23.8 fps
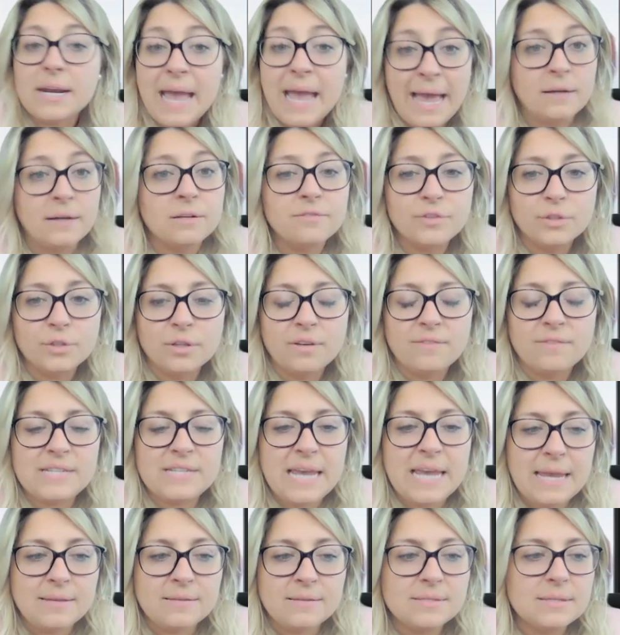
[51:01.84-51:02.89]
a handful of
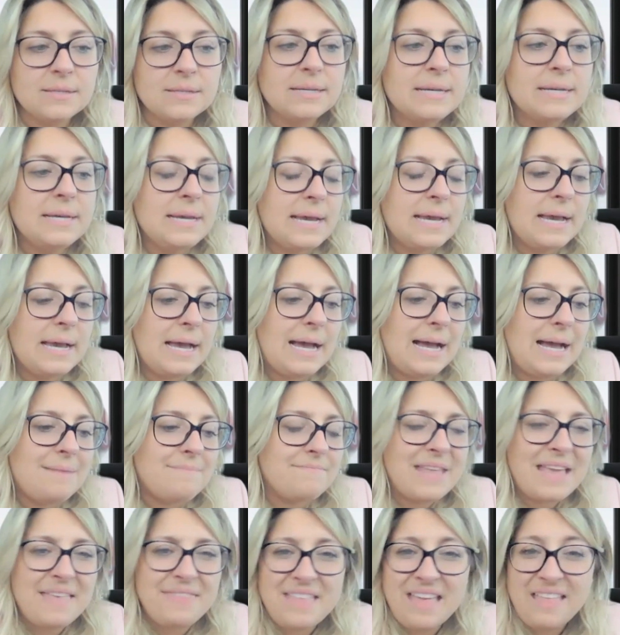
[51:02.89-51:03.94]
days.
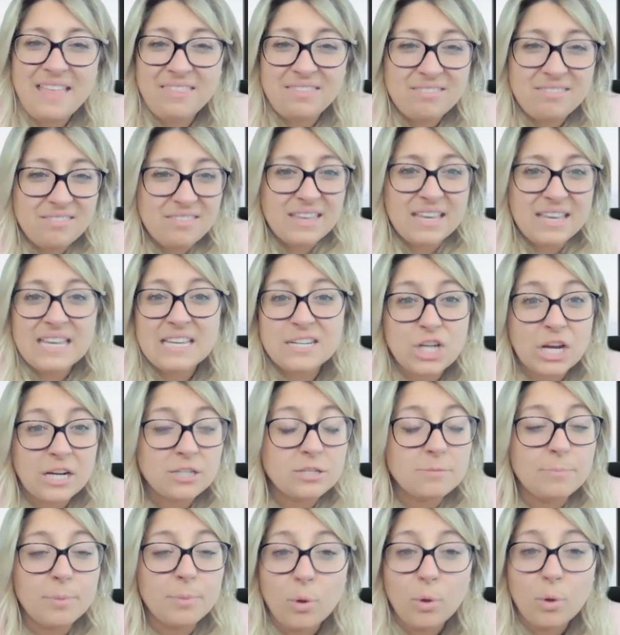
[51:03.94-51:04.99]
And then
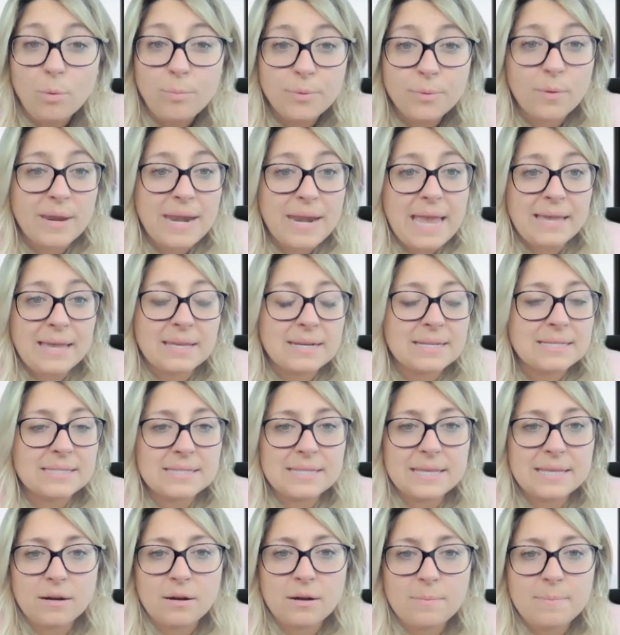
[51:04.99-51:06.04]
injectable opioid agonist
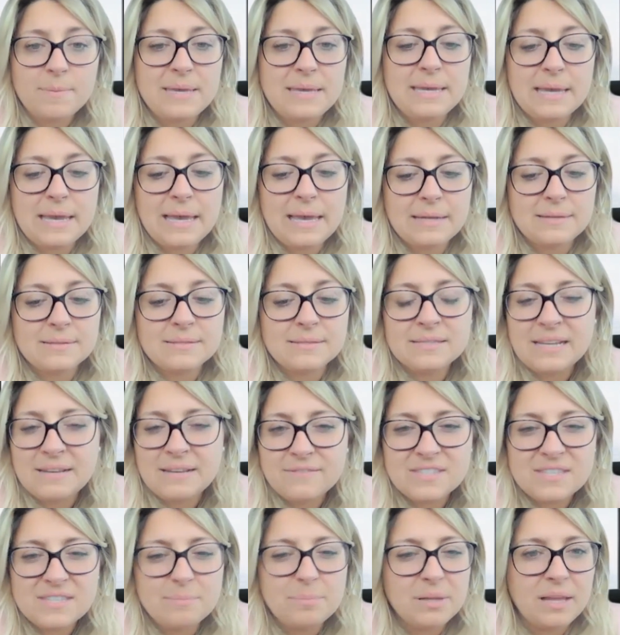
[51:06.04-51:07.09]
therapy and
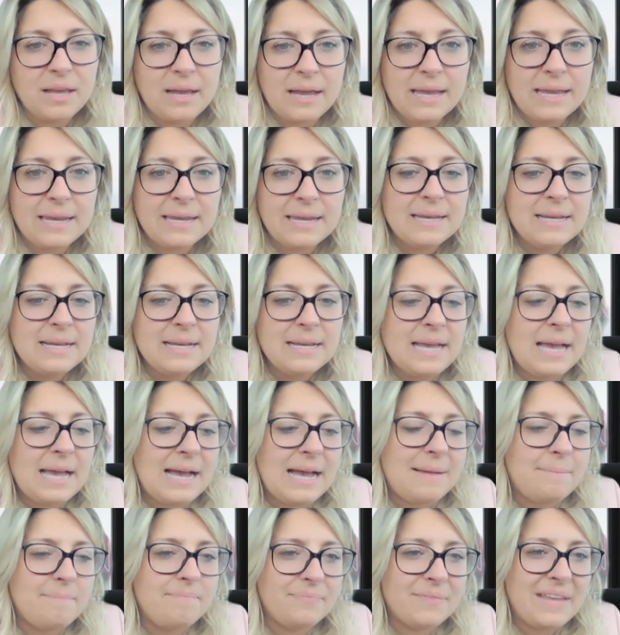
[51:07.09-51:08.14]
safe supply,
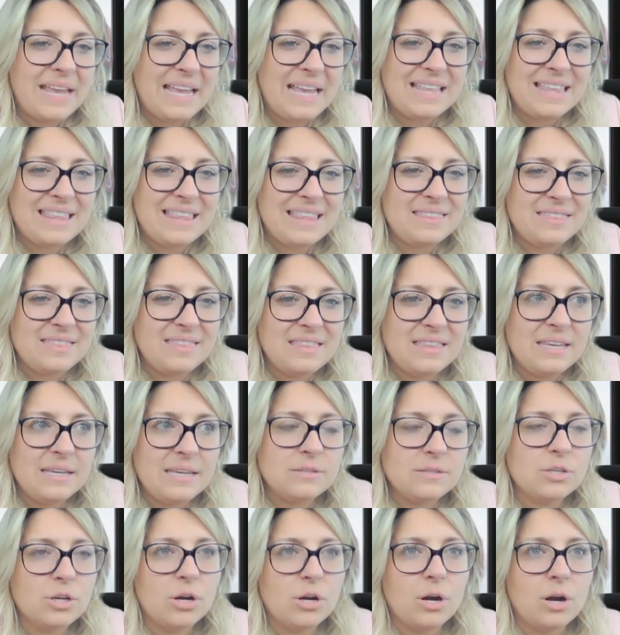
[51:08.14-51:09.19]

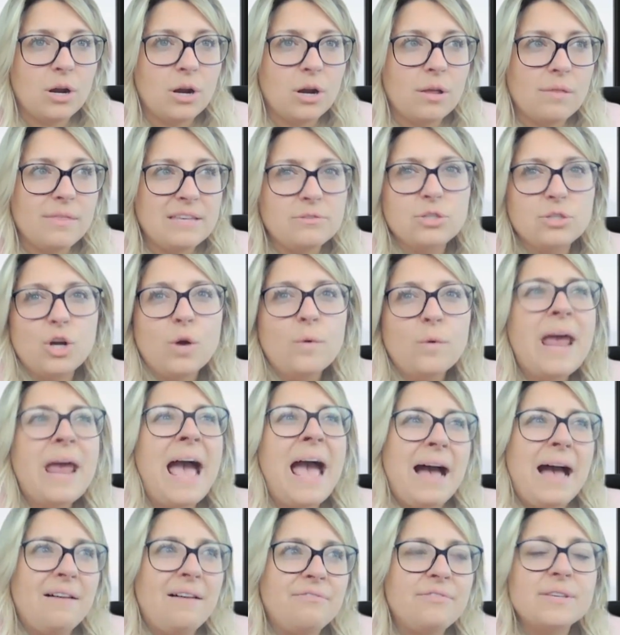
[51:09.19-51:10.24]
these don't
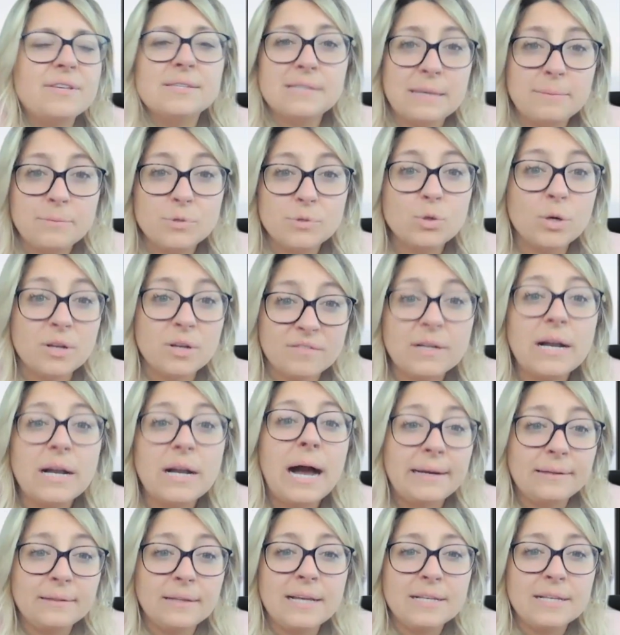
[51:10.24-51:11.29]
have the same sort of
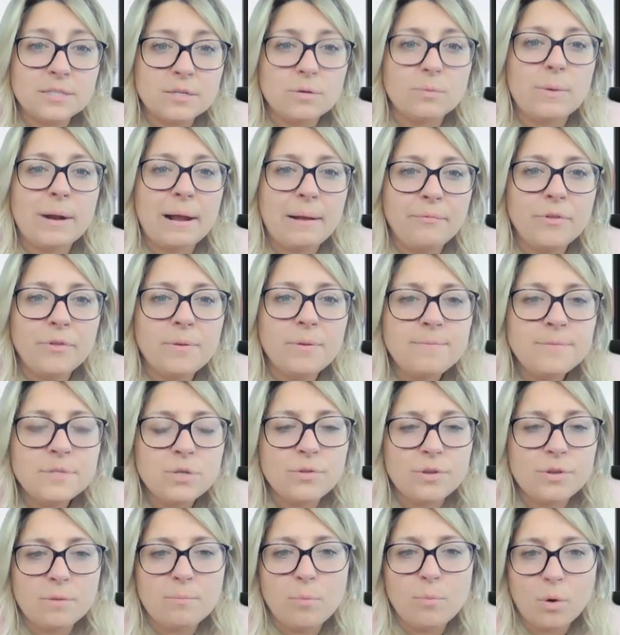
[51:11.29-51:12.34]
guidelines around them,
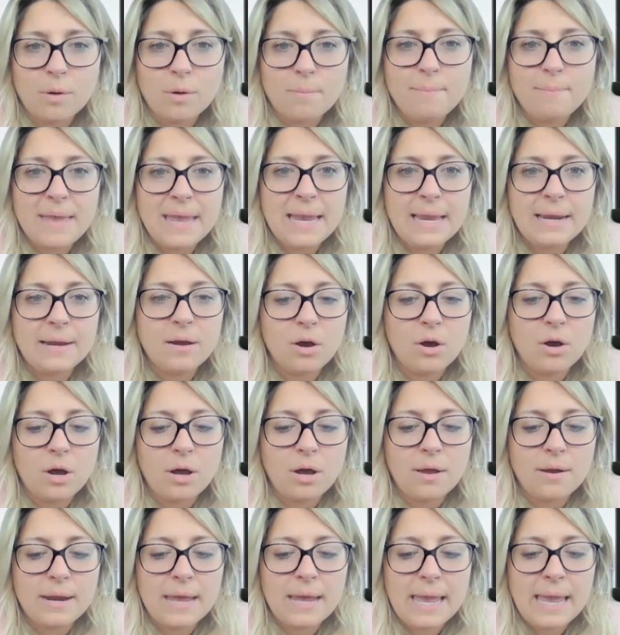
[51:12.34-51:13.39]
so they're more made
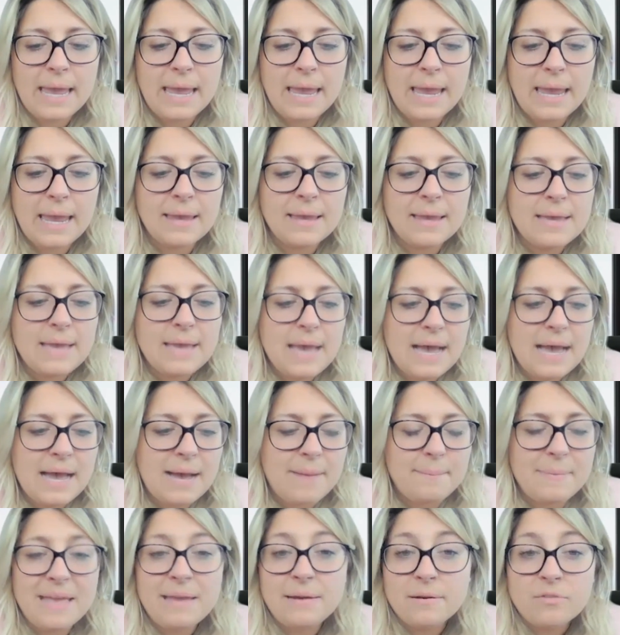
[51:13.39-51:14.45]
on a
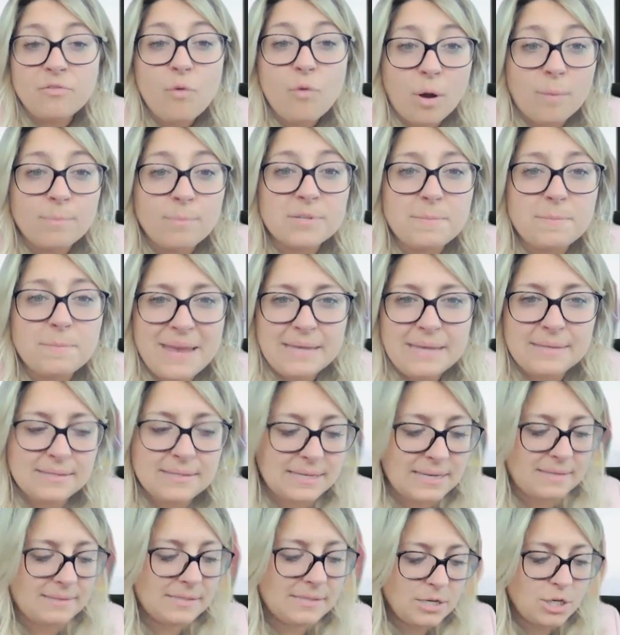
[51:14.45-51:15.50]
informed
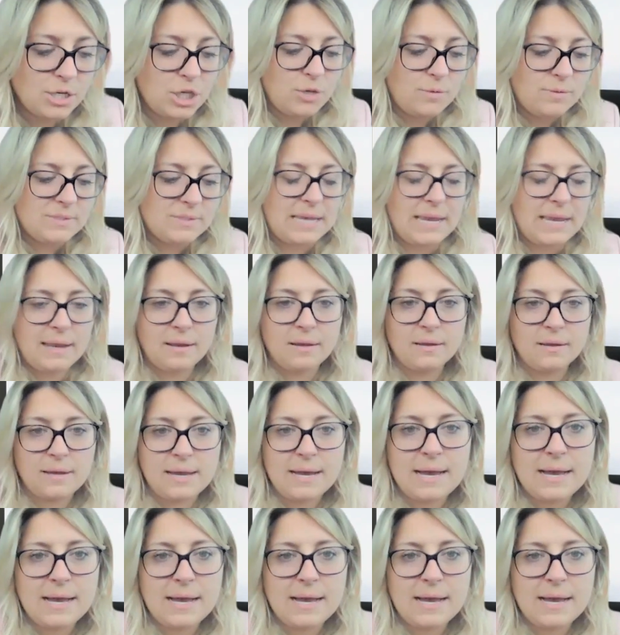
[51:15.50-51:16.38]
basis in using